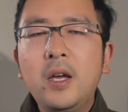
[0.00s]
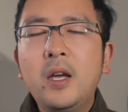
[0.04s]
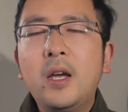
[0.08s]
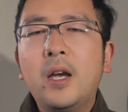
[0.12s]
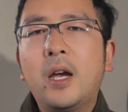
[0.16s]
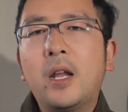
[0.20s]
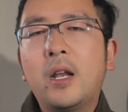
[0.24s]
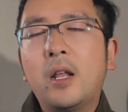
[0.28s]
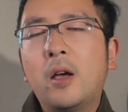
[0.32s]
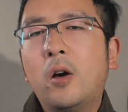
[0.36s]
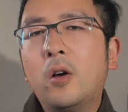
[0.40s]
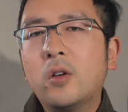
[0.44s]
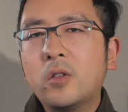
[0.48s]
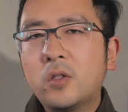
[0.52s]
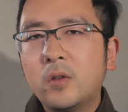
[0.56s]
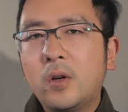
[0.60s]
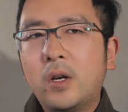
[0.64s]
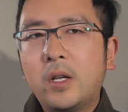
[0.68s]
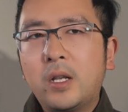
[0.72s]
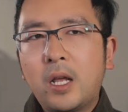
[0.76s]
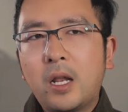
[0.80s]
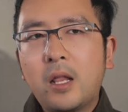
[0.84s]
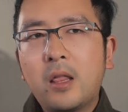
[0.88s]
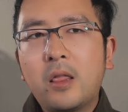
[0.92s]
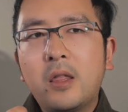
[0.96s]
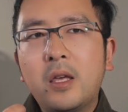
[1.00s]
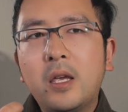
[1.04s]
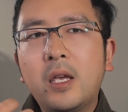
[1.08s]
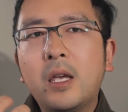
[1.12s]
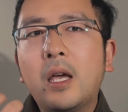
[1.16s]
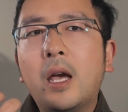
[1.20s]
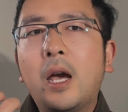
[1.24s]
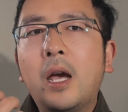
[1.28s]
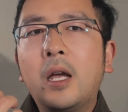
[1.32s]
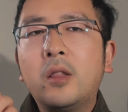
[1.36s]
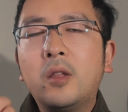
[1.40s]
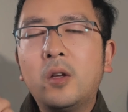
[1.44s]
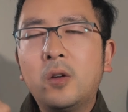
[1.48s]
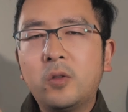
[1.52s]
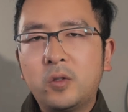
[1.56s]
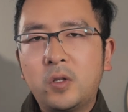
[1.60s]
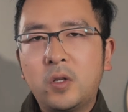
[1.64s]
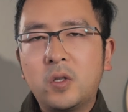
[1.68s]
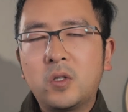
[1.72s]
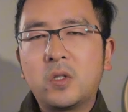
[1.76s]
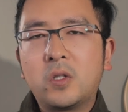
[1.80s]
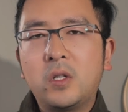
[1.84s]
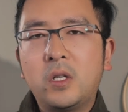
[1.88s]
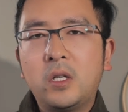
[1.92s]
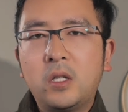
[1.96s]
And also another thing I
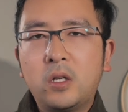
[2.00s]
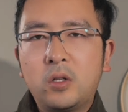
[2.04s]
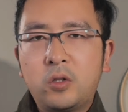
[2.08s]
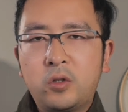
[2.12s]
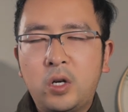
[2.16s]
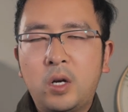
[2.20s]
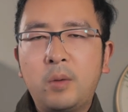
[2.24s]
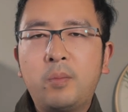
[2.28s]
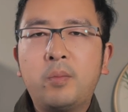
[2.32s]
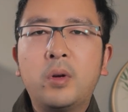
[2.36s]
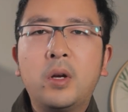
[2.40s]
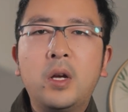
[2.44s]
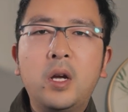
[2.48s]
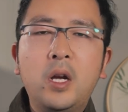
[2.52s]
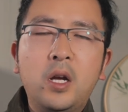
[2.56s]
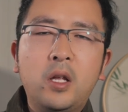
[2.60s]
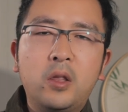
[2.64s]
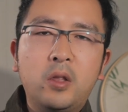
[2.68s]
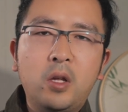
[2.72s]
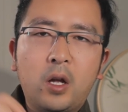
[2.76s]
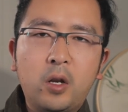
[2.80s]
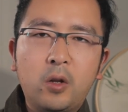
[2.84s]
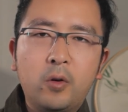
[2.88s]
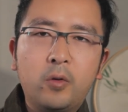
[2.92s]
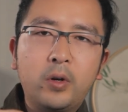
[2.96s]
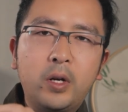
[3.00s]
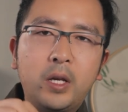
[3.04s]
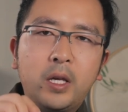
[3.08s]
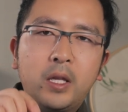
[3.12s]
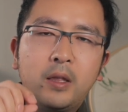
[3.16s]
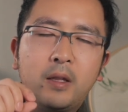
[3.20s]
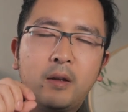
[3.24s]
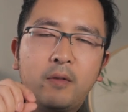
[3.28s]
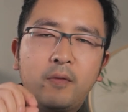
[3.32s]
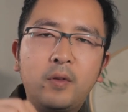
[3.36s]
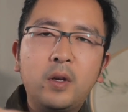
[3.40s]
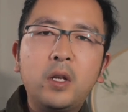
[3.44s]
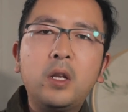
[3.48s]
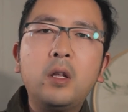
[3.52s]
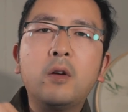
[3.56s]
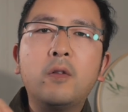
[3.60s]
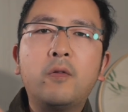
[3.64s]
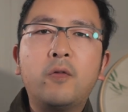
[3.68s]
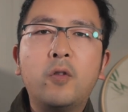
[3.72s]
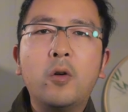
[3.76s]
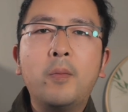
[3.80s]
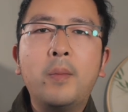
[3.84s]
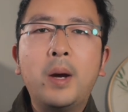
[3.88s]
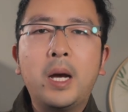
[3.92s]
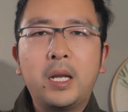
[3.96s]
noticed in the trip, not only in the video
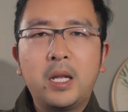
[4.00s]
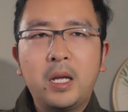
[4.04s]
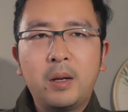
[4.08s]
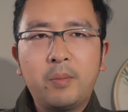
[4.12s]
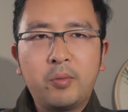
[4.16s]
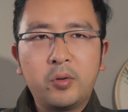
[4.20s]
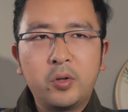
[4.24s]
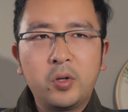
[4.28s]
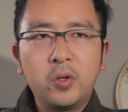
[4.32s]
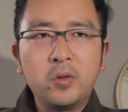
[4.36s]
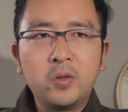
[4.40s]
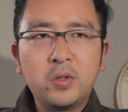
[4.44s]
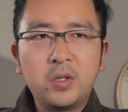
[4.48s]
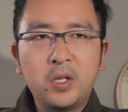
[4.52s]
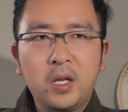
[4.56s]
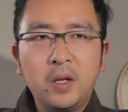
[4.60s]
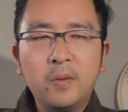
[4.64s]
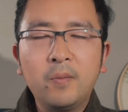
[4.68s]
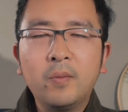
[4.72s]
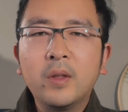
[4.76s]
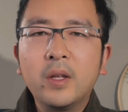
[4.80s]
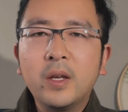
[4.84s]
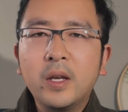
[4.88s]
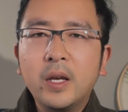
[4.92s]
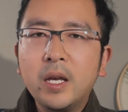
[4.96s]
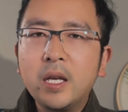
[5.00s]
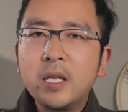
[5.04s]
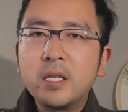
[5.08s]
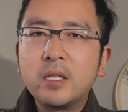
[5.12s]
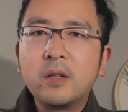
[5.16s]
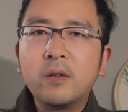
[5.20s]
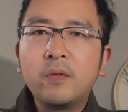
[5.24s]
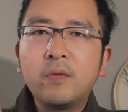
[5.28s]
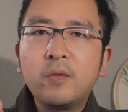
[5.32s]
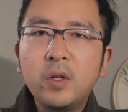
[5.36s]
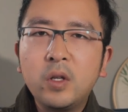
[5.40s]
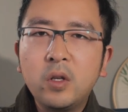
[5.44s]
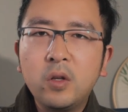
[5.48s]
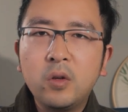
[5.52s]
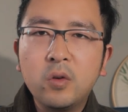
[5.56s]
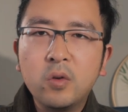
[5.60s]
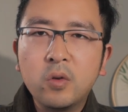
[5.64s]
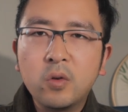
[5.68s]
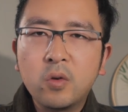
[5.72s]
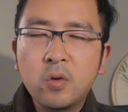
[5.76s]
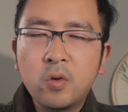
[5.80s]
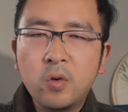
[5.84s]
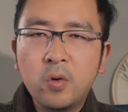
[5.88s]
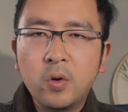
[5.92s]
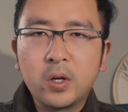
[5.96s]
format they are producing, is the video
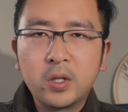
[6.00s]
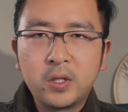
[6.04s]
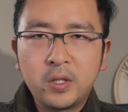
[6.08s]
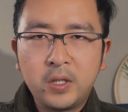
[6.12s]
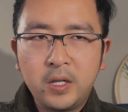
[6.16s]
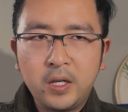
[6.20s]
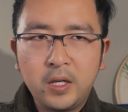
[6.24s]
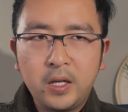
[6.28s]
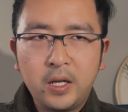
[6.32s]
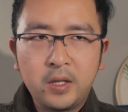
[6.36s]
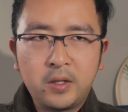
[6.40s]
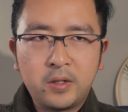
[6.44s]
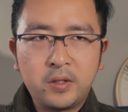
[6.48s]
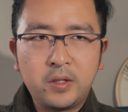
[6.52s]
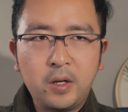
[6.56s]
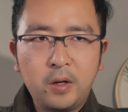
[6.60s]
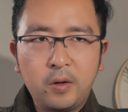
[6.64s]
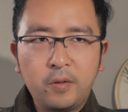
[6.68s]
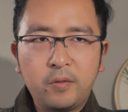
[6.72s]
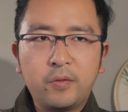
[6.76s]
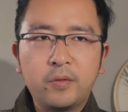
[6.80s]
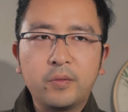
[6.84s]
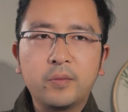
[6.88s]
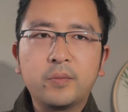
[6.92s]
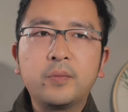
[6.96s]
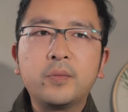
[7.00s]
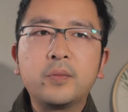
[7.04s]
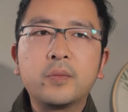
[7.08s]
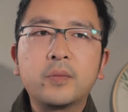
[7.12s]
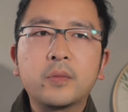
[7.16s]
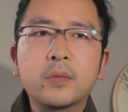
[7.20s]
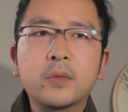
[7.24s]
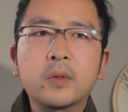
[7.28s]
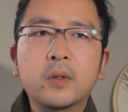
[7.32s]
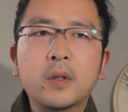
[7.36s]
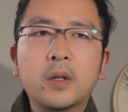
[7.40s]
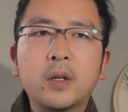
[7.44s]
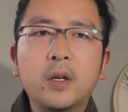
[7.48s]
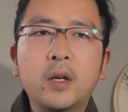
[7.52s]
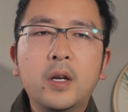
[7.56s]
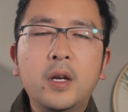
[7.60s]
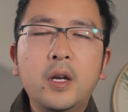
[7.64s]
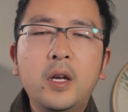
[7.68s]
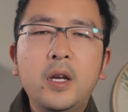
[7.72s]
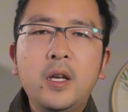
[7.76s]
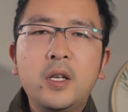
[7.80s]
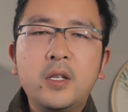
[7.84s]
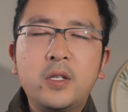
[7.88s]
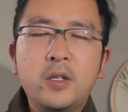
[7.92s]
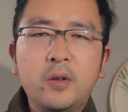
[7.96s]
quality itself.
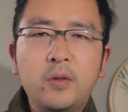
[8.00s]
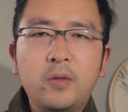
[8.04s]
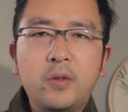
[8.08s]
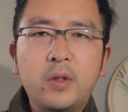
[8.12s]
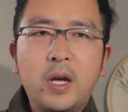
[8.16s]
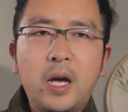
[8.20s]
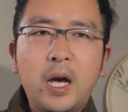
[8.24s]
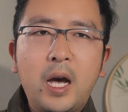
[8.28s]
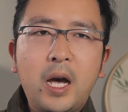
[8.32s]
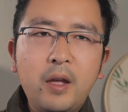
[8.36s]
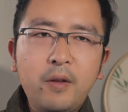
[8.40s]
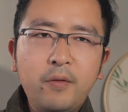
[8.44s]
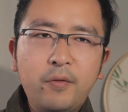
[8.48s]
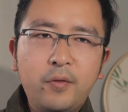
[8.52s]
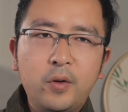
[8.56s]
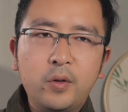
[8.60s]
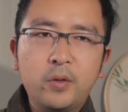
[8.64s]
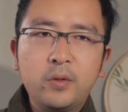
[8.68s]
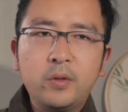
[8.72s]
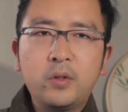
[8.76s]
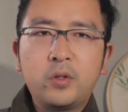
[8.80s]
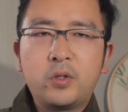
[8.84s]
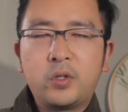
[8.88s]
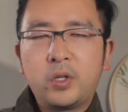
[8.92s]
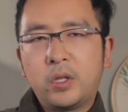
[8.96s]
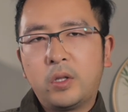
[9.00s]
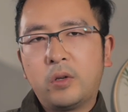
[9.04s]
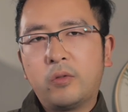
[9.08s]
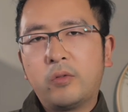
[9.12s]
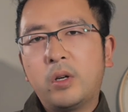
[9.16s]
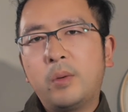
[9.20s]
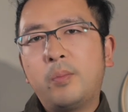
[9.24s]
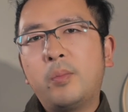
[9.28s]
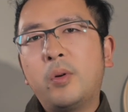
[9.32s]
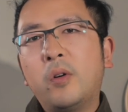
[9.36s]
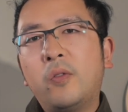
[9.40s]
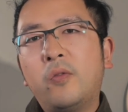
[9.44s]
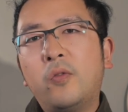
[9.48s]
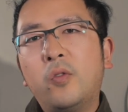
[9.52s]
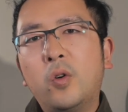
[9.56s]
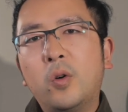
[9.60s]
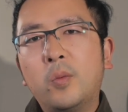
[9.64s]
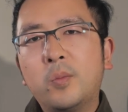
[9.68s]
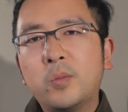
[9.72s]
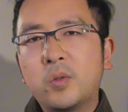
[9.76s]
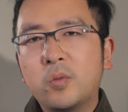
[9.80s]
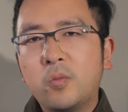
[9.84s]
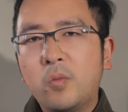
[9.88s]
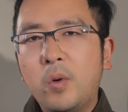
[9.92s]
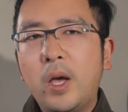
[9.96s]
So the iPhone generally
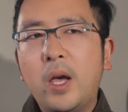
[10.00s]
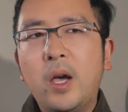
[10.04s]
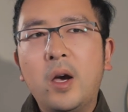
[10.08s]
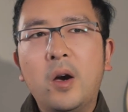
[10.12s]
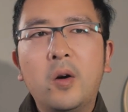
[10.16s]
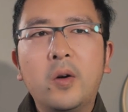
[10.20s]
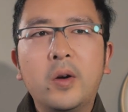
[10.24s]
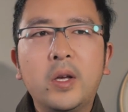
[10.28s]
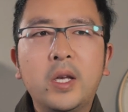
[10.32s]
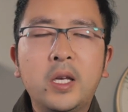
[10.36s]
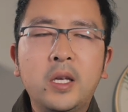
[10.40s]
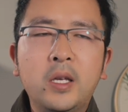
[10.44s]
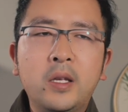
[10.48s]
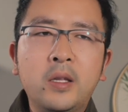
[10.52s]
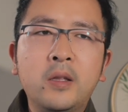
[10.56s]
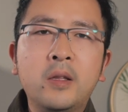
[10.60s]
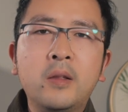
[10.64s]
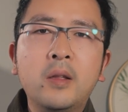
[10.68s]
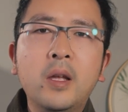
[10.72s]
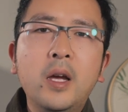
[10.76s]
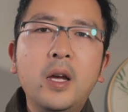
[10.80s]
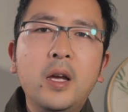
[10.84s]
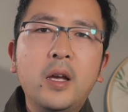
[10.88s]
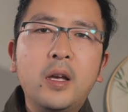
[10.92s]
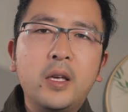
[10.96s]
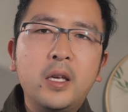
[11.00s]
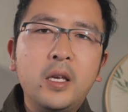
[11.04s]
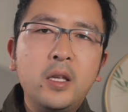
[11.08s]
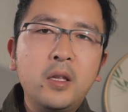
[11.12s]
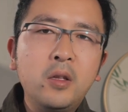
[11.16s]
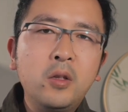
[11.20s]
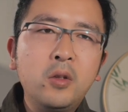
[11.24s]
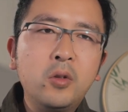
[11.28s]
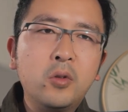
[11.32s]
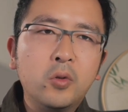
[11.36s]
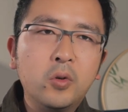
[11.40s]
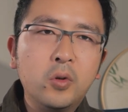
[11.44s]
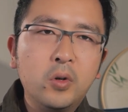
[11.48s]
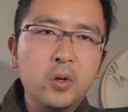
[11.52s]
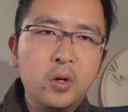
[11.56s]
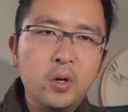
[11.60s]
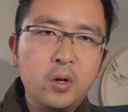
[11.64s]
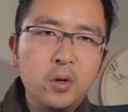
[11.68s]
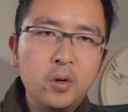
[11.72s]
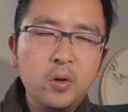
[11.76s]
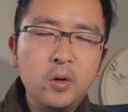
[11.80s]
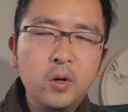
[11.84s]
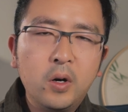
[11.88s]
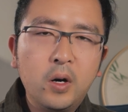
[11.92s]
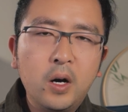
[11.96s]
performs well in indoor
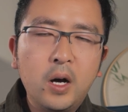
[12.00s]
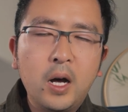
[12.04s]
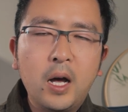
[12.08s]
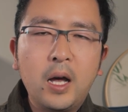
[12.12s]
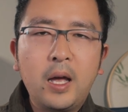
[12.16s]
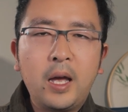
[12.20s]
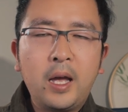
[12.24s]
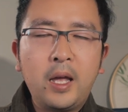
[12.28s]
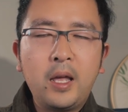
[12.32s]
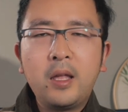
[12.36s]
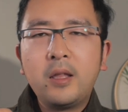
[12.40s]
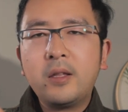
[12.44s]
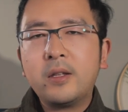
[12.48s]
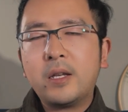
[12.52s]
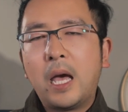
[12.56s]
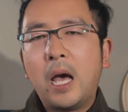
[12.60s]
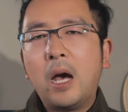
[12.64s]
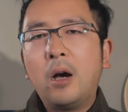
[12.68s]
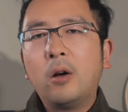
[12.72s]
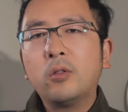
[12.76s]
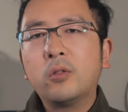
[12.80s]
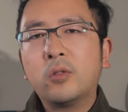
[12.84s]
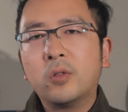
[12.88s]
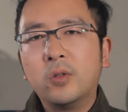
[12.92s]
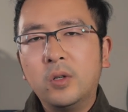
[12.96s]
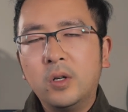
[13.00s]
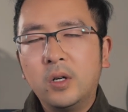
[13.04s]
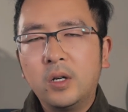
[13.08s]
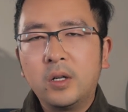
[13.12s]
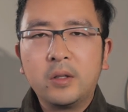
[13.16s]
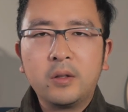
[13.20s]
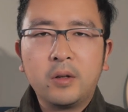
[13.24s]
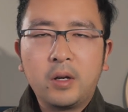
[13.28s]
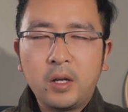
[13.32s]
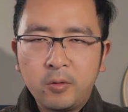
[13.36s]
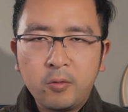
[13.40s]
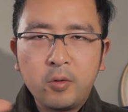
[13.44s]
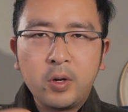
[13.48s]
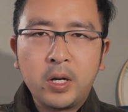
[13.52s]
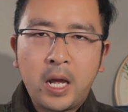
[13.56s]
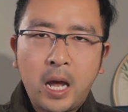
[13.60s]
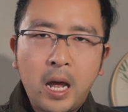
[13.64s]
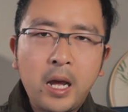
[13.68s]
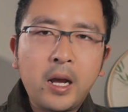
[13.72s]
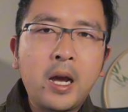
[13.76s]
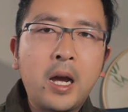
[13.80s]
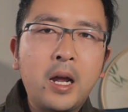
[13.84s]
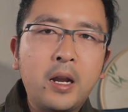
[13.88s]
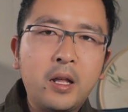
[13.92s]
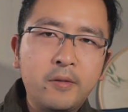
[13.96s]
or and outdoor with uh,
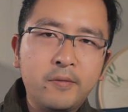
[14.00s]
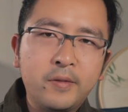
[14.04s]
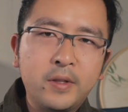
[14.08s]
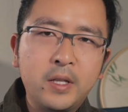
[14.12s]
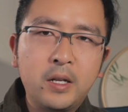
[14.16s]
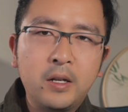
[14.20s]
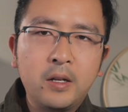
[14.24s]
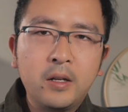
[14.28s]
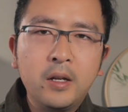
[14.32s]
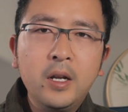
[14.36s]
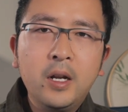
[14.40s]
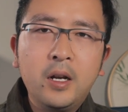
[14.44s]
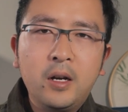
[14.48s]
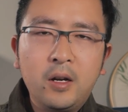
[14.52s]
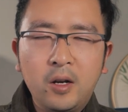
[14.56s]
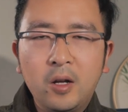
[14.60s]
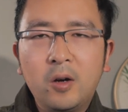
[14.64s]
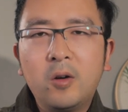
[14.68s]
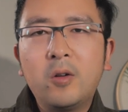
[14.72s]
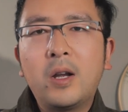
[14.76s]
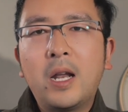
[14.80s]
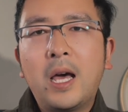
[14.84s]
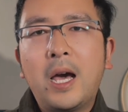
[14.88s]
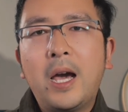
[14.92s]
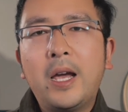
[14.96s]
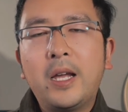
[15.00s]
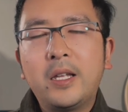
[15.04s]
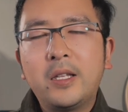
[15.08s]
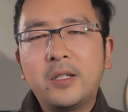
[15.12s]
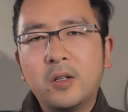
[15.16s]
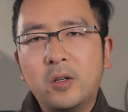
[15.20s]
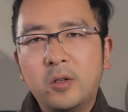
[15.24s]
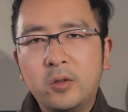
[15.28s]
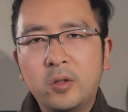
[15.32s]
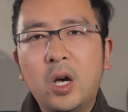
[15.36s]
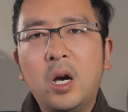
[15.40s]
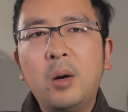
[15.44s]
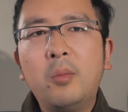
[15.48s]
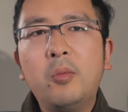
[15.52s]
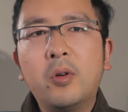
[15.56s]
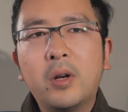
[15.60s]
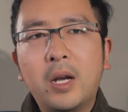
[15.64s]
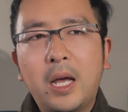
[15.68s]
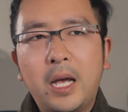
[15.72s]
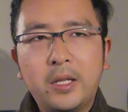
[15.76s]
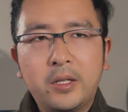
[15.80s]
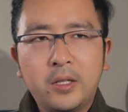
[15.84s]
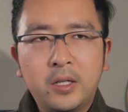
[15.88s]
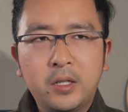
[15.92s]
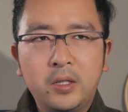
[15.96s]
kind of the low light or normal
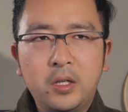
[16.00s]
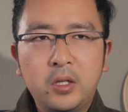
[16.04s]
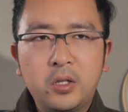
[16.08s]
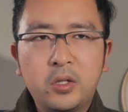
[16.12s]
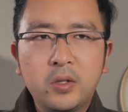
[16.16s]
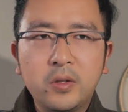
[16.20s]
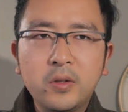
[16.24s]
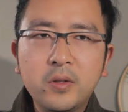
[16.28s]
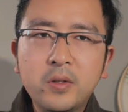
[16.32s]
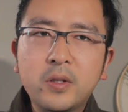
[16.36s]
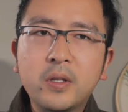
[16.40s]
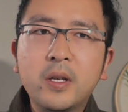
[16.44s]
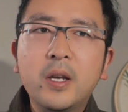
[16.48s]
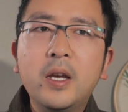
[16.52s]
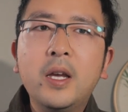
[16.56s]
light conditions